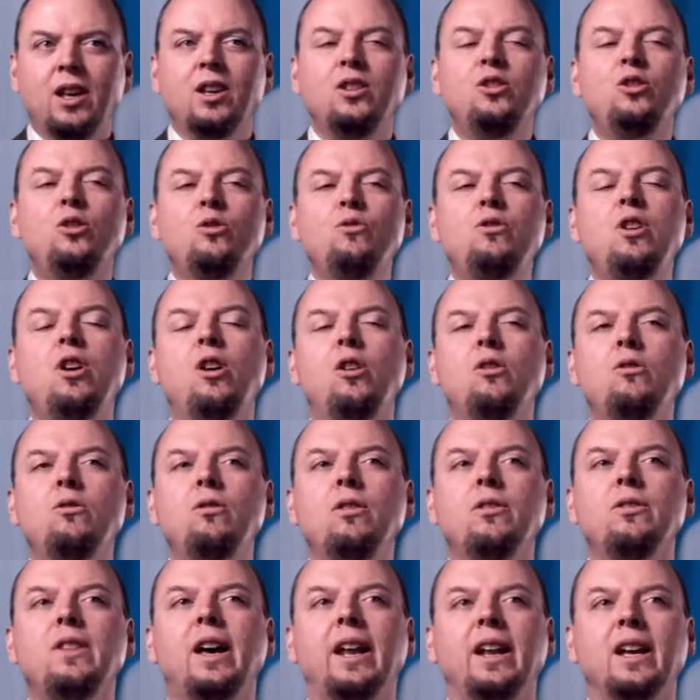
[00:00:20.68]
You
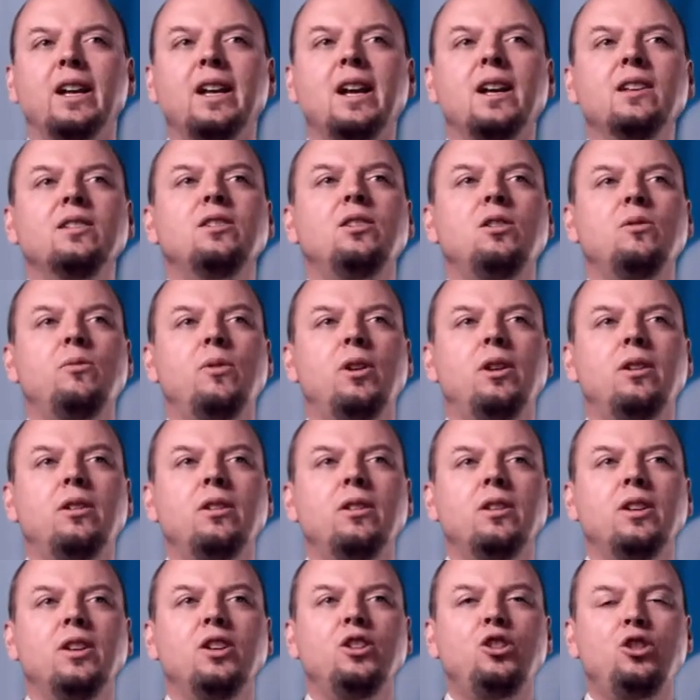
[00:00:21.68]
know that a
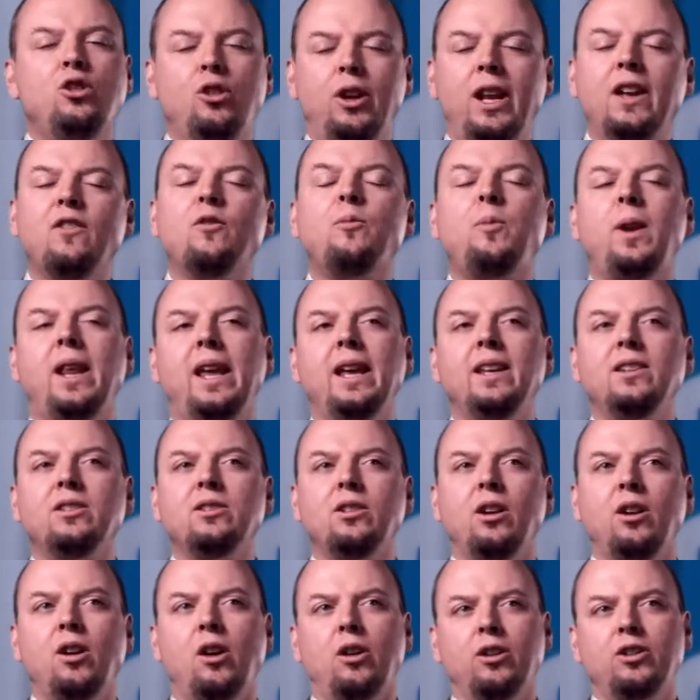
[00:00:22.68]
customer should have
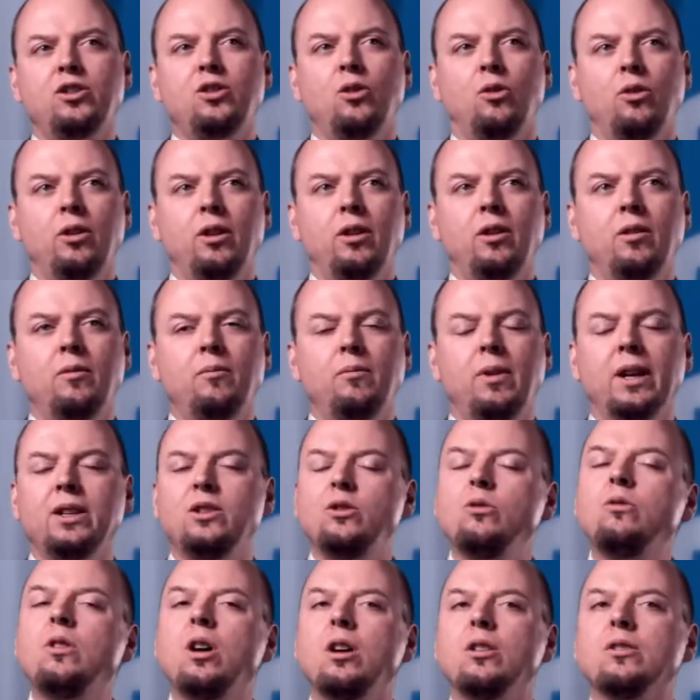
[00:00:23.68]
placed a large order, but
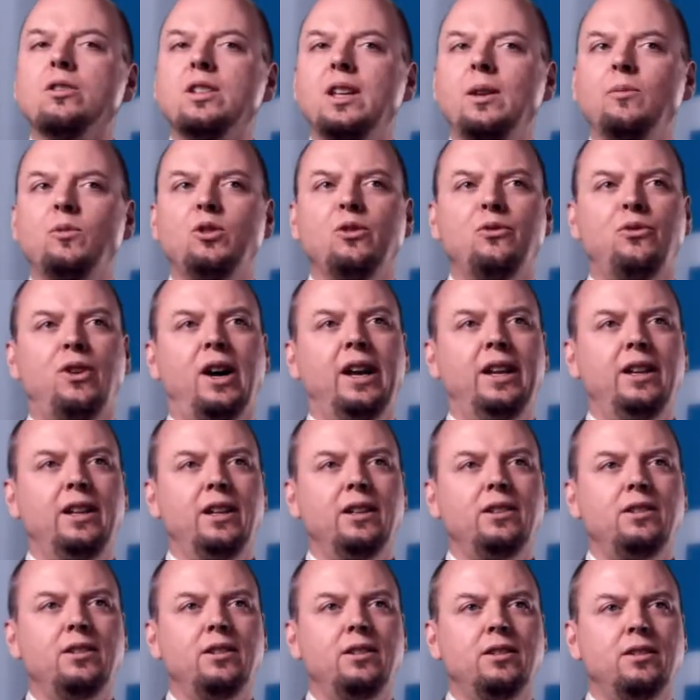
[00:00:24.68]
you can't seem to find
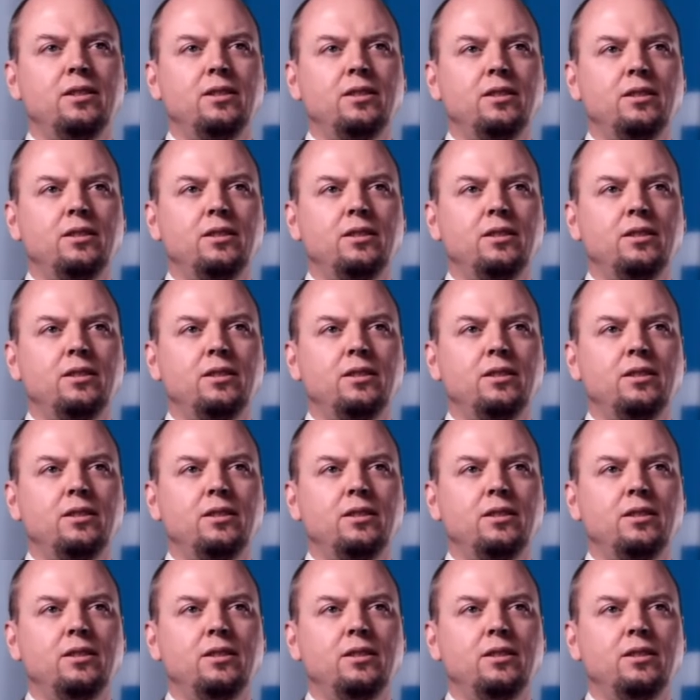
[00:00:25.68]
it.